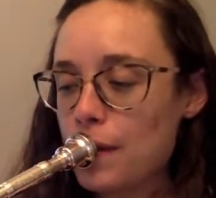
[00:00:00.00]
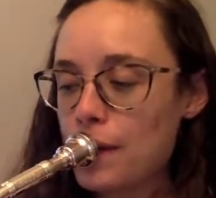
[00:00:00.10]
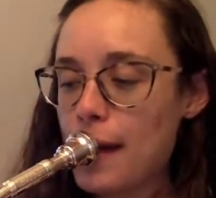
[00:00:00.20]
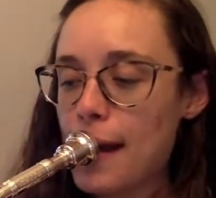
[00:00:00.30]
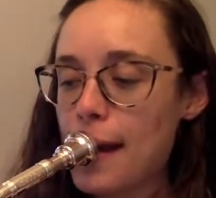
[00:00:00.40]

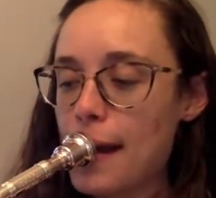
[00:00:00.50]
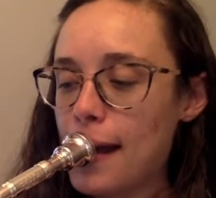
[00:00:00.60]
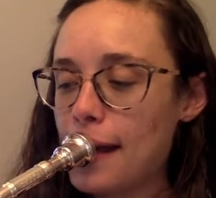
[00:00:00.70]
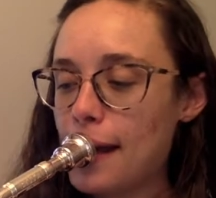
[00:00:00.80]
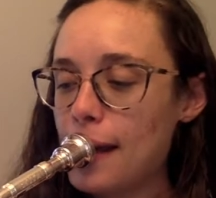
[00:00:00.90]

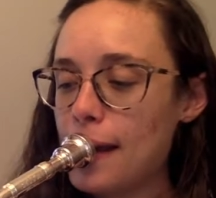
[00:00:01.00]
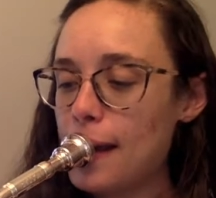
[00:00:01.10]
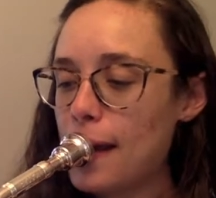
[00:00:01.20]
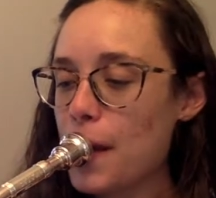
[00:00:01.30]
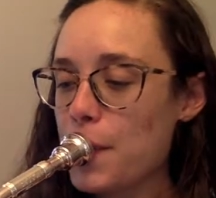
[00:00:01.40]
ready,
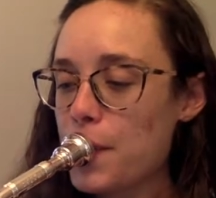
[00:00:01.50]
go.